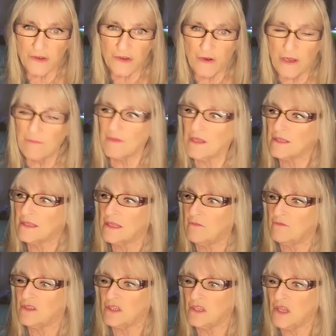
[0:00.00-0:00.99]
to him because he
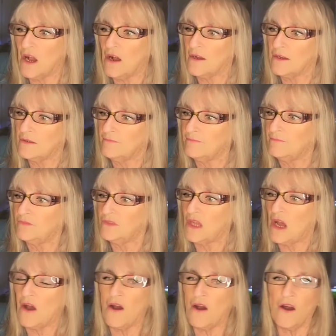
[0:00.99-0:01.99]
was a young
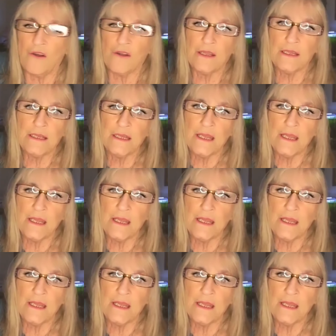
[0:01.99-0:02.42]
dog.